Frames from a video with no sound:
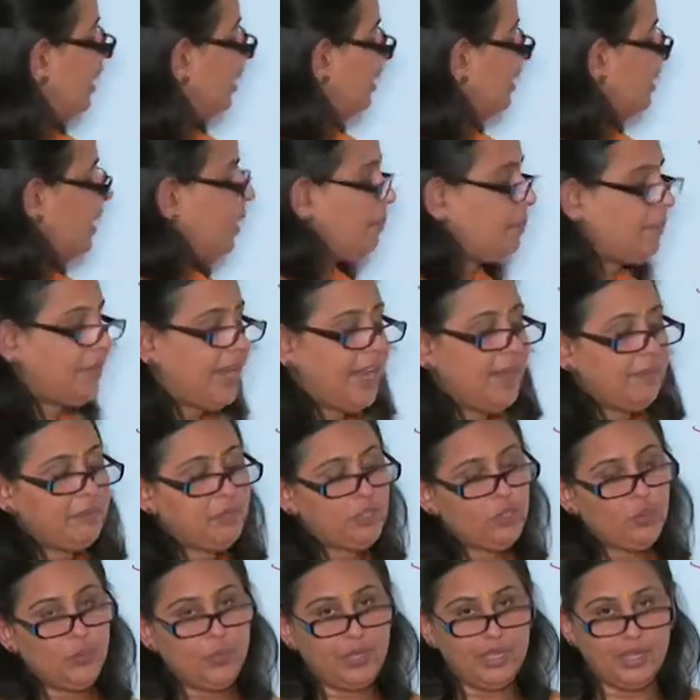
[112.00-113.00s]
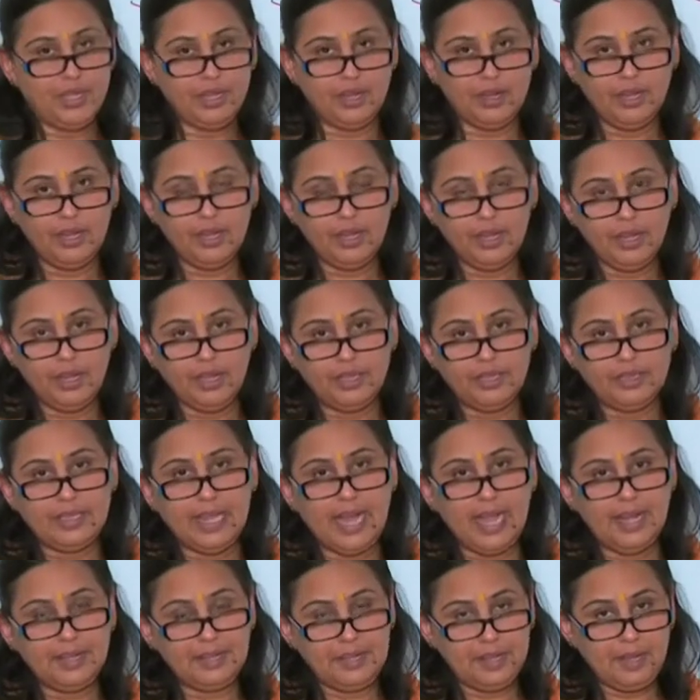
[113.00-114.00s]
Sometimes you hear
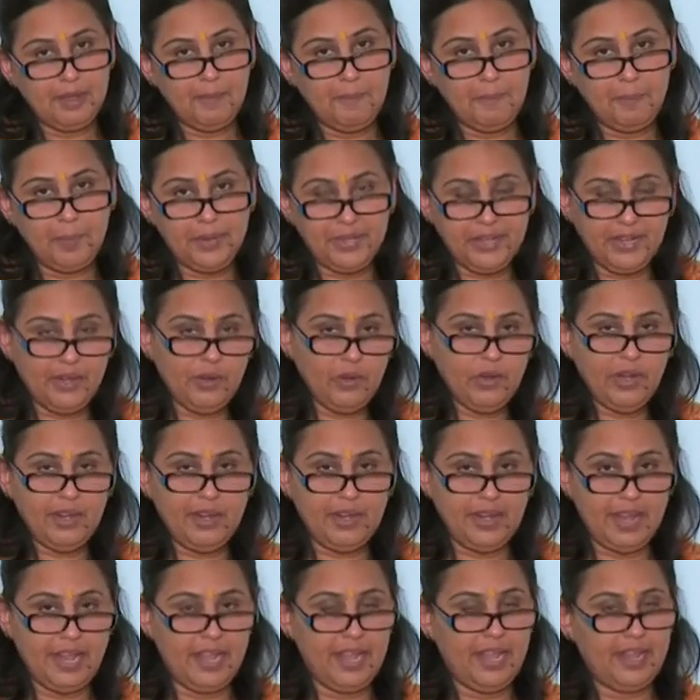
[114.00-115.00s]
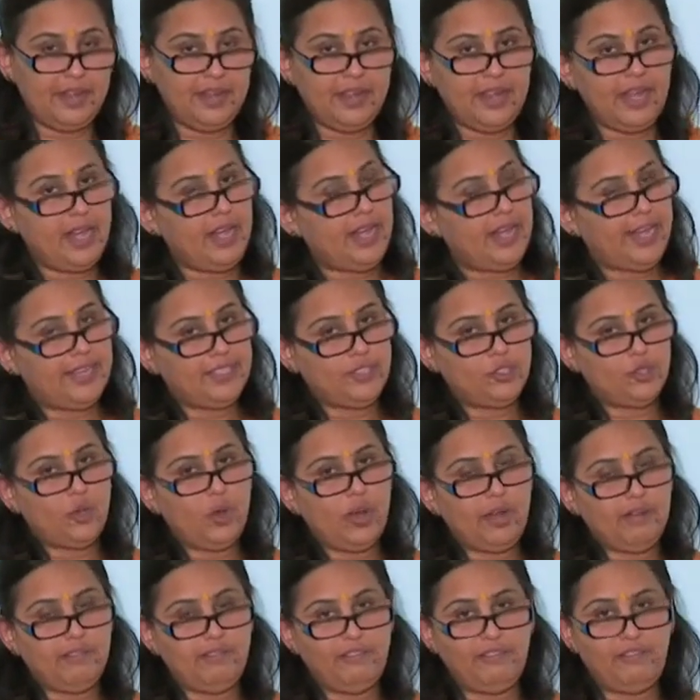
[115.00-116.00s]
that a particular area has
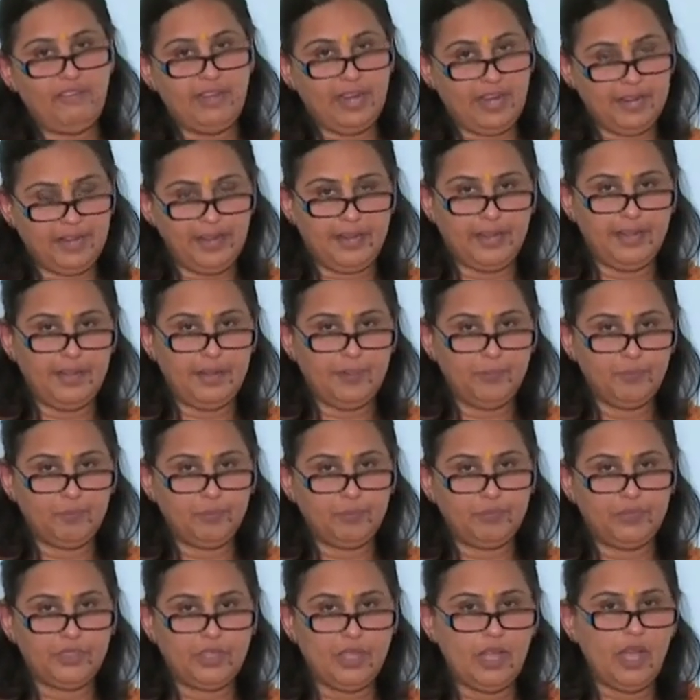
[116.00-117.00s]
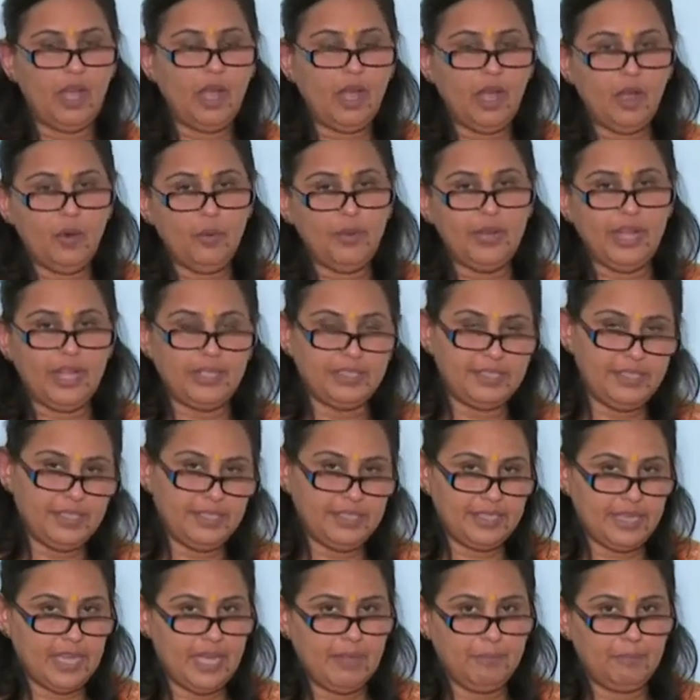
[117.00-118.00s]
got flooded. How does
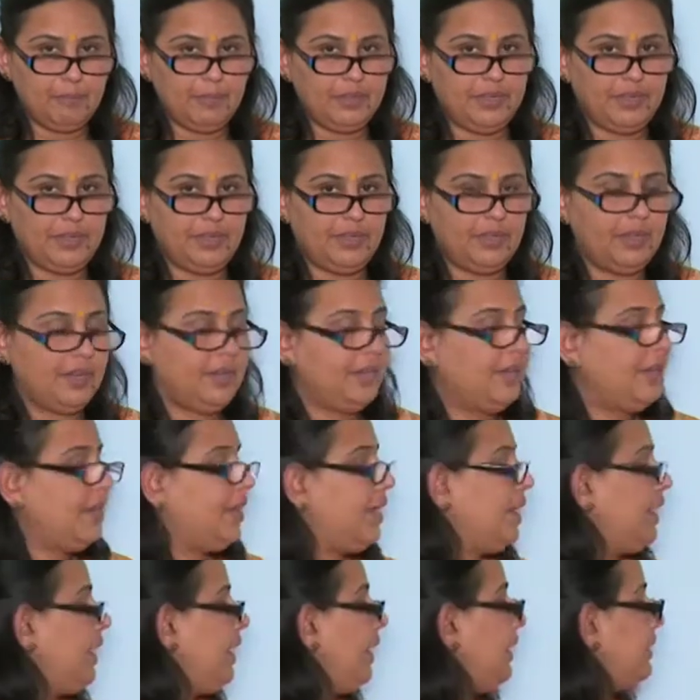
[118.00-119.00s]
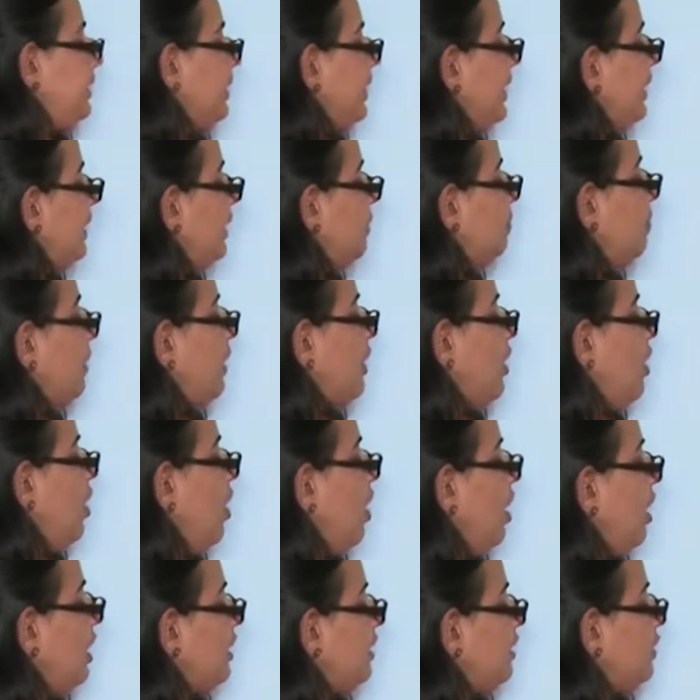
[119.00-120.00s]
it happen? It is
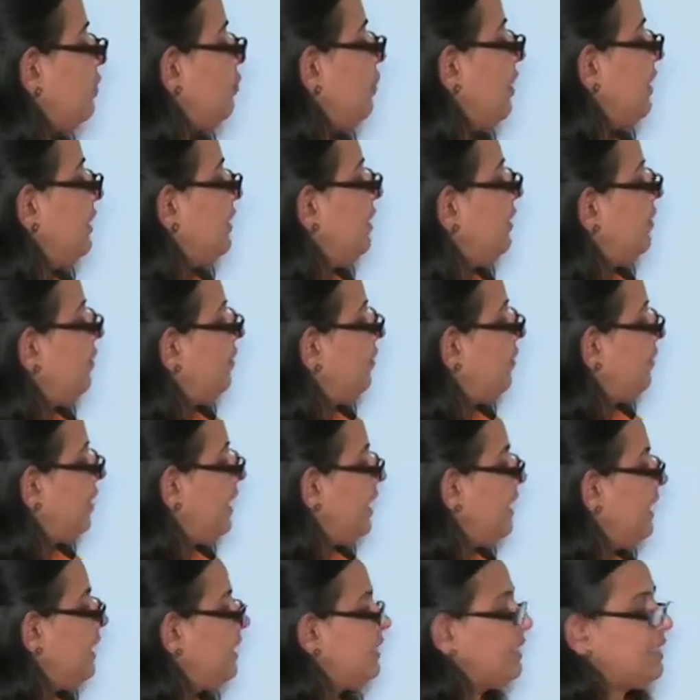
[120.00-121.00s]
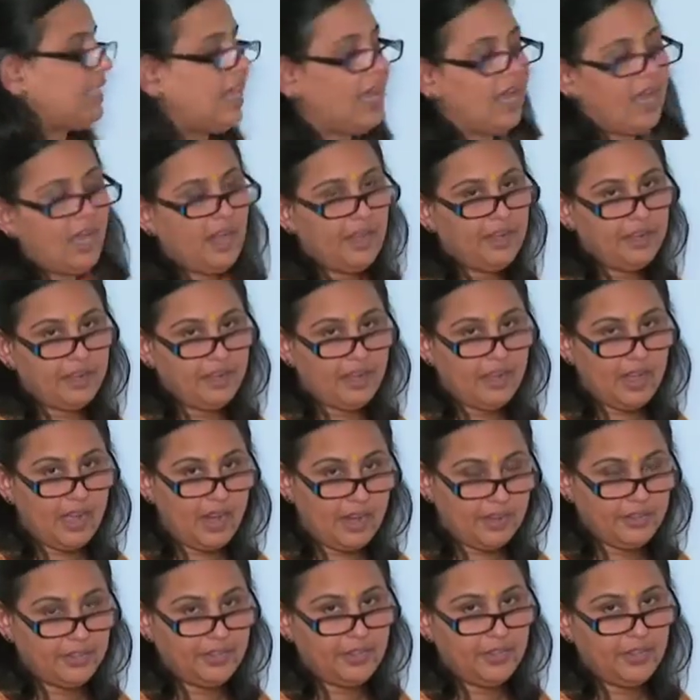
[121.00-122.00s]
because when the trees are
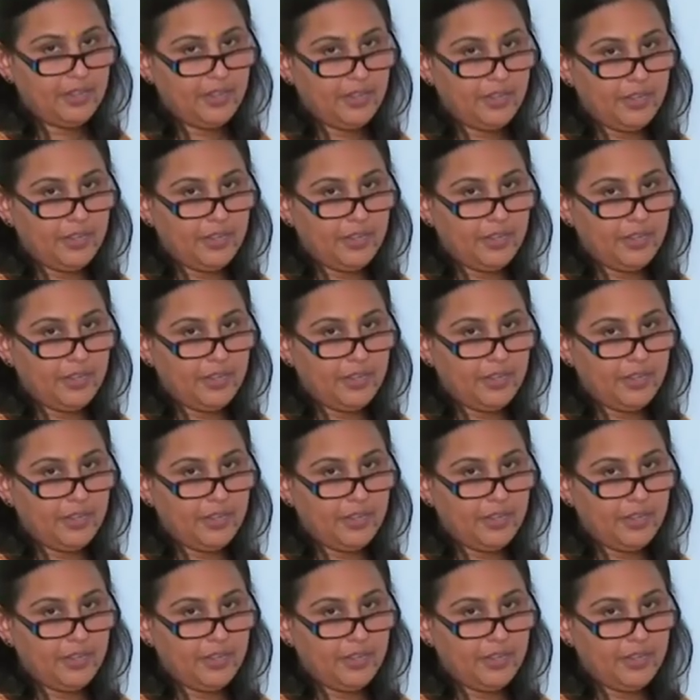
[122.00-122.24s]
cut